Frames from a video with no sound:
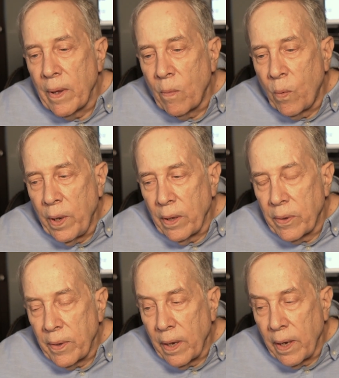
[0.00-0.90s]

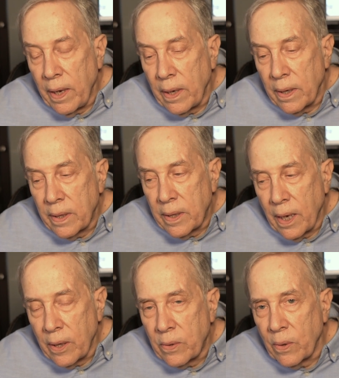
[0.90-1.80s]
with a
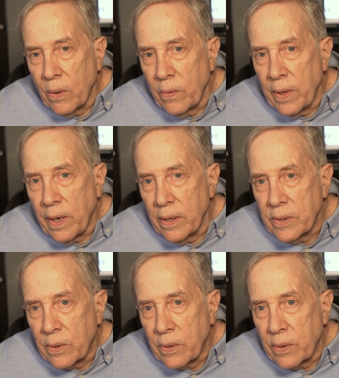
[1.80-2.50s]
tetrode that has